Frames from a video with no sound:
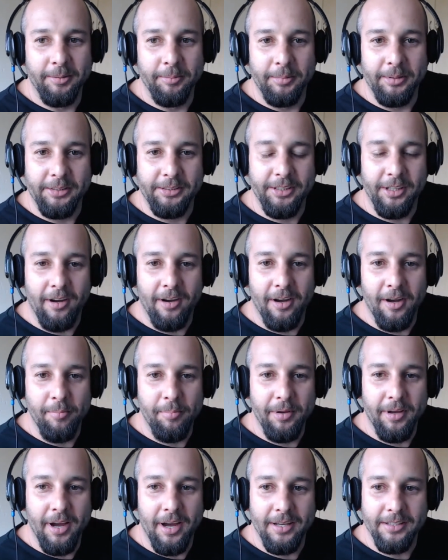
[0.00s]
but yeah, I hope you
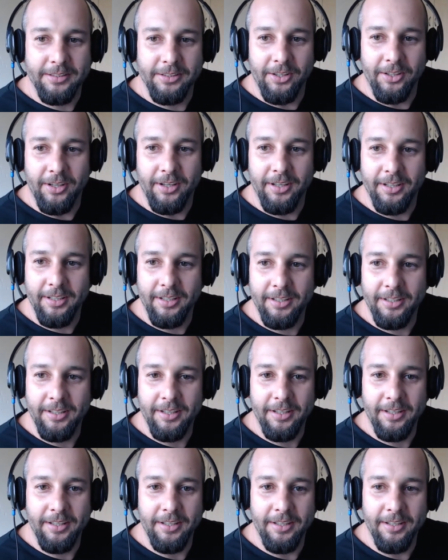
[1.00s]
guys are
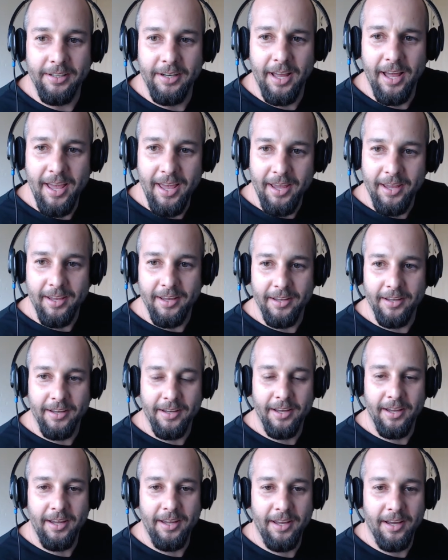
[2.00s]
in.
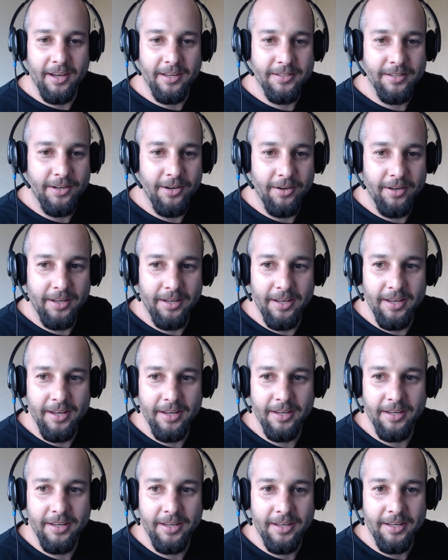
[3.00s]
Hey, how's it going?
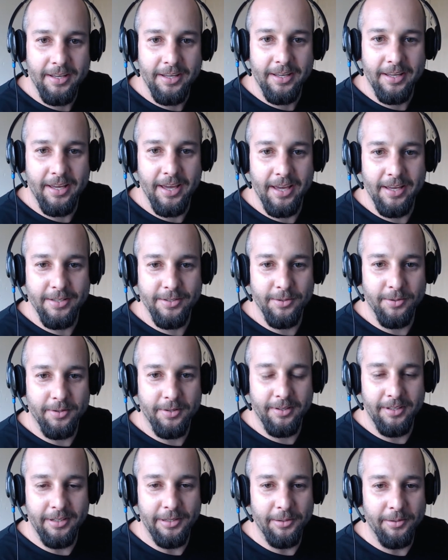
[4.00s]

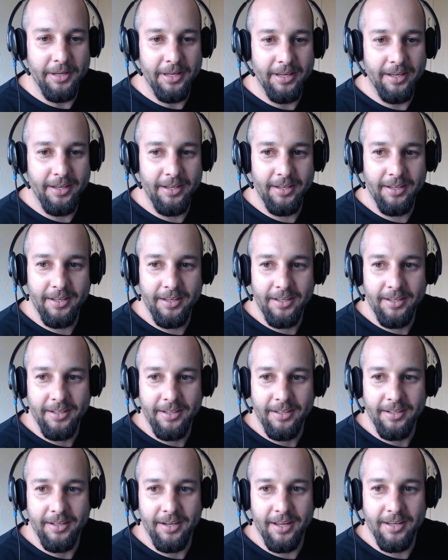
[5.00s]
Kazor, Louis,
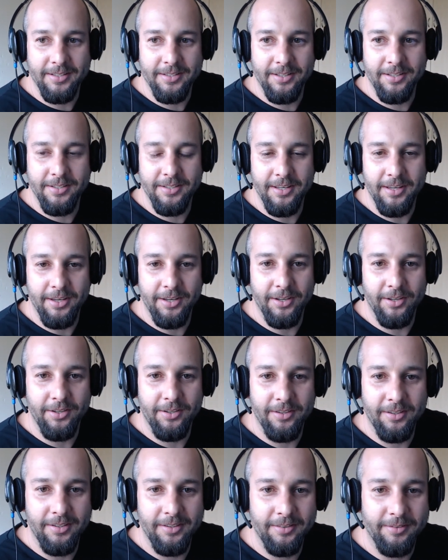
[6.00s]
nice to see
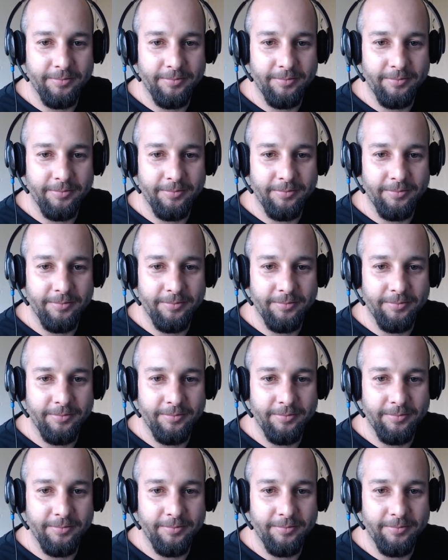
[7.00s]
you.